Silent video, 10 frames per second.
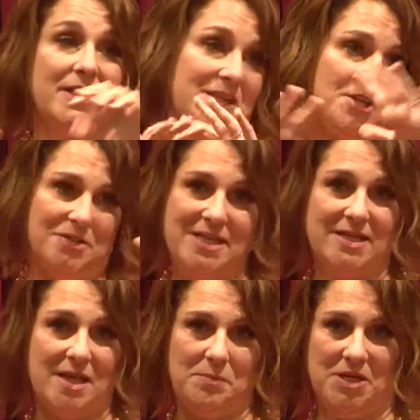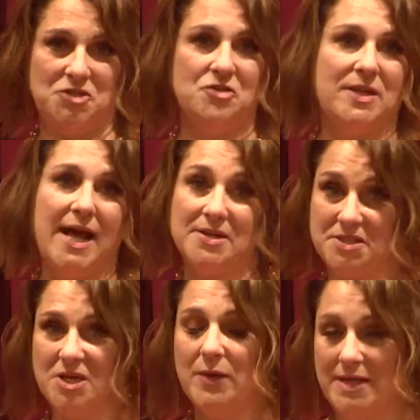like, you know, take that picture that has
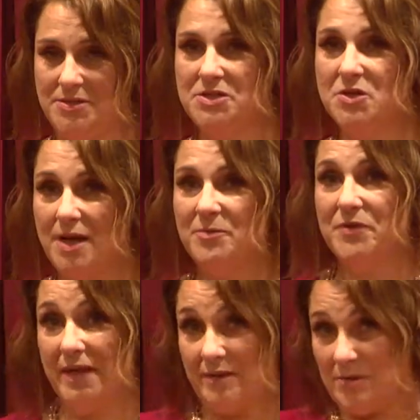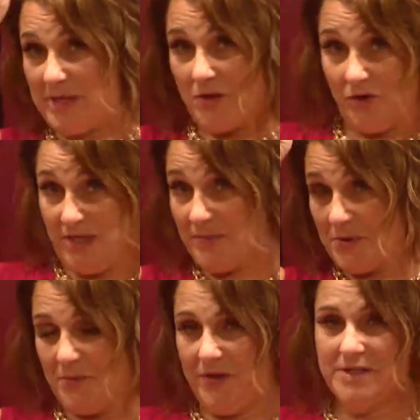to go on Instagram of, like, everybody holding up
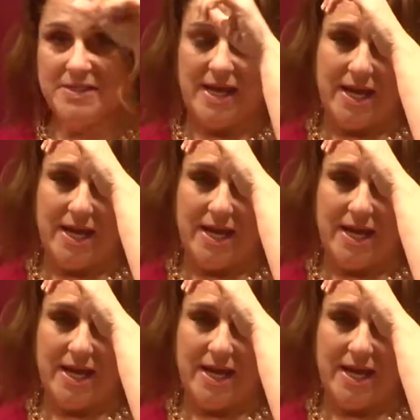their books.